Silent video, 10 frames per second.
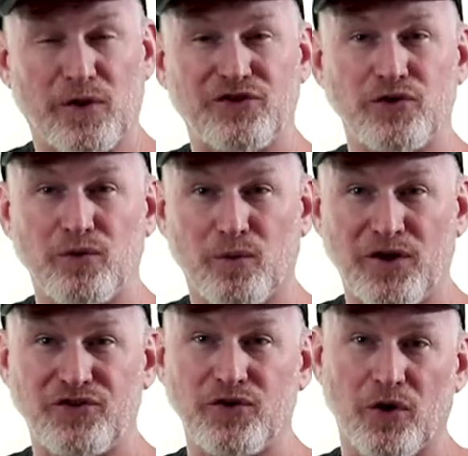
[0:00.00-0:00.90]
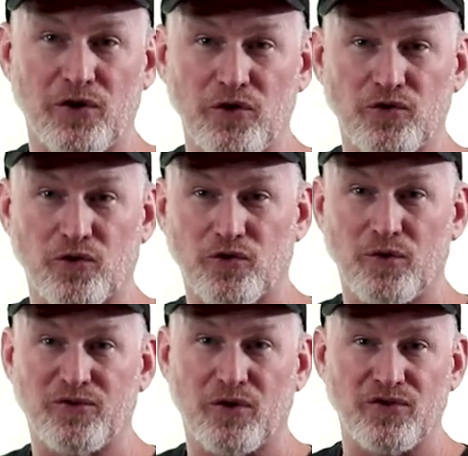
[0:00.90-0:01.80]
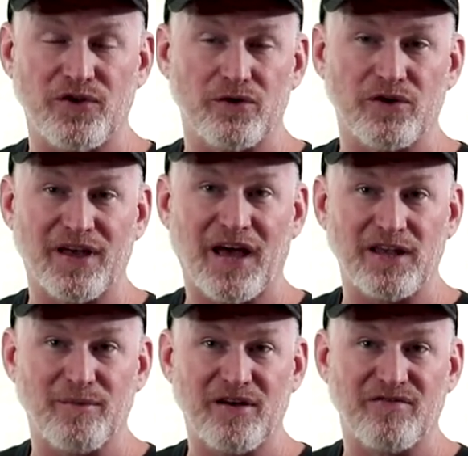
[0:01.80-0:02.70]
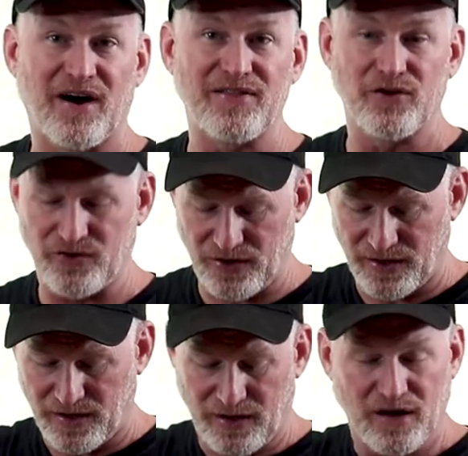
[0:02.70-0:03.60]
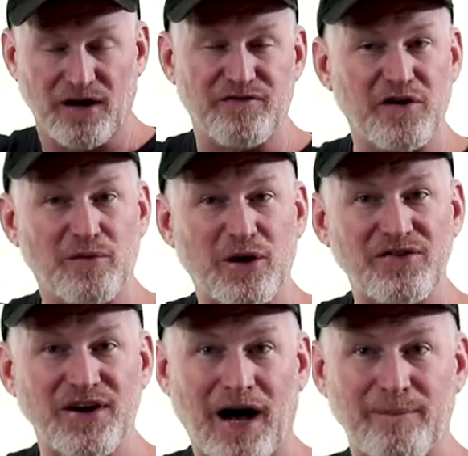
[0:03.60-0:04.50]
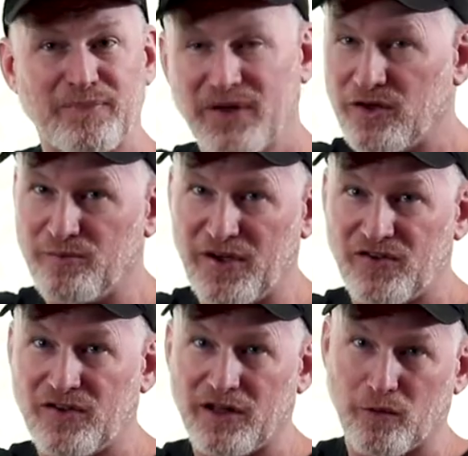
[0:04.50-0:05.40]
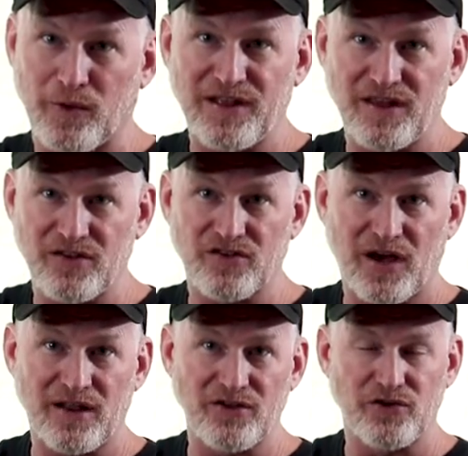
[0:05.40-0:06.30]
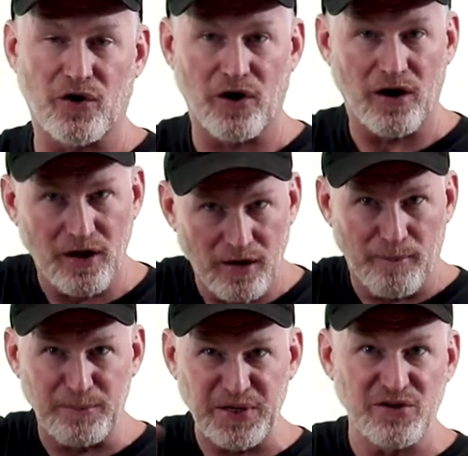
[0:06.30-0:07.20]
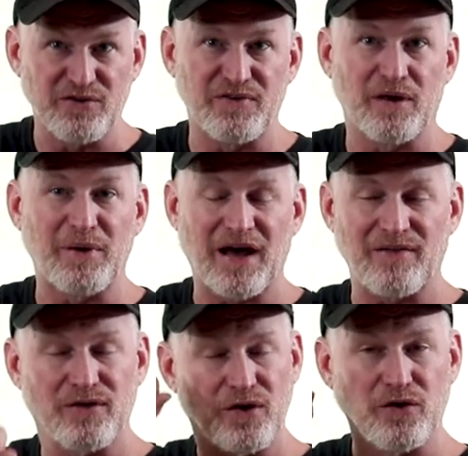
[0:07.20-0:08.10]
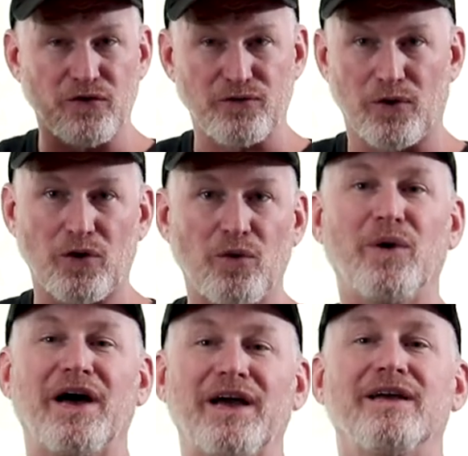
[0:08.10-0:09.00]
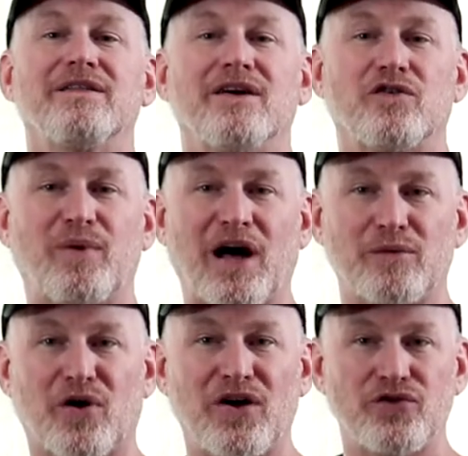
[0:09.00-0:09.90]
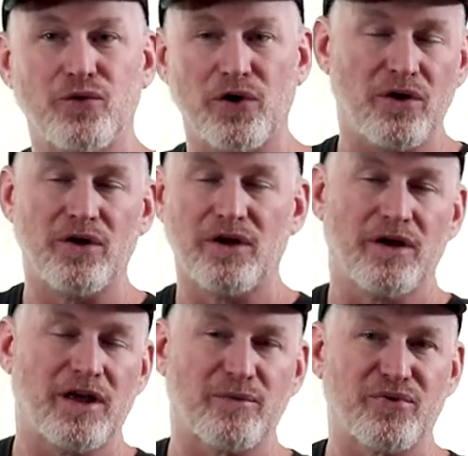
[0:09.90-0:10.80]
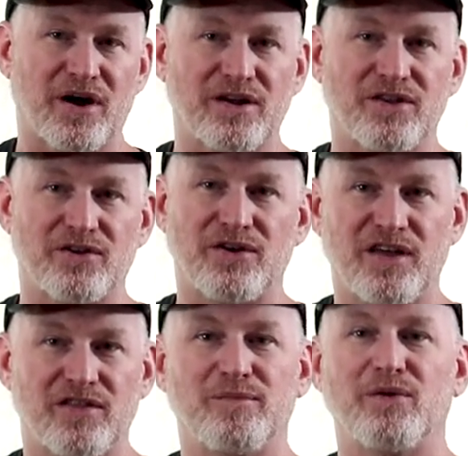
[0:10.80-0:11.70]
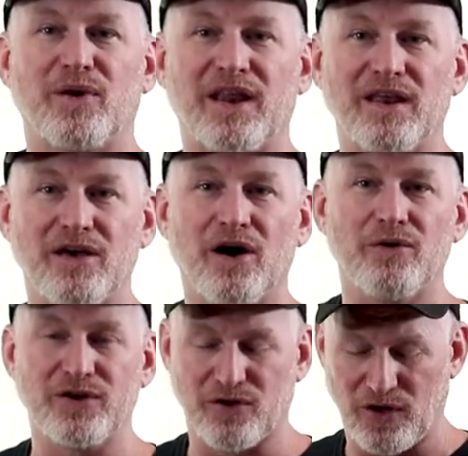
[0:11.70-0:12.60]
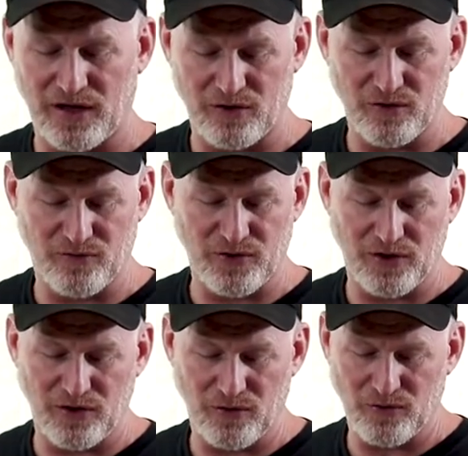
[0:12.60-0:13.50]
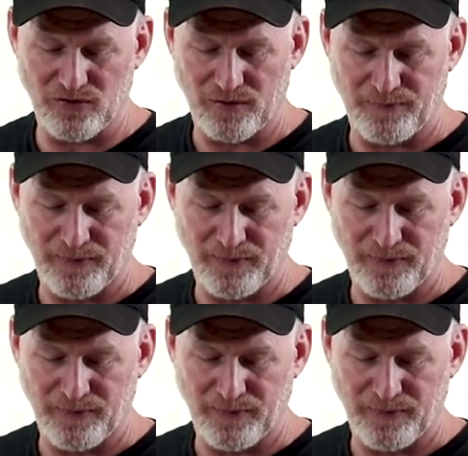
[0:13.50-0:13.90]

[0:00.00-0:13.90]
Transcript: once you, once you go to use your soapstone sealer again, you might find there's a, a film on top. You basically wring the inside of the jar, peel the film out, throw it away. That's polymerized oil. And the product underneath will be ready to go and, and good for you to use.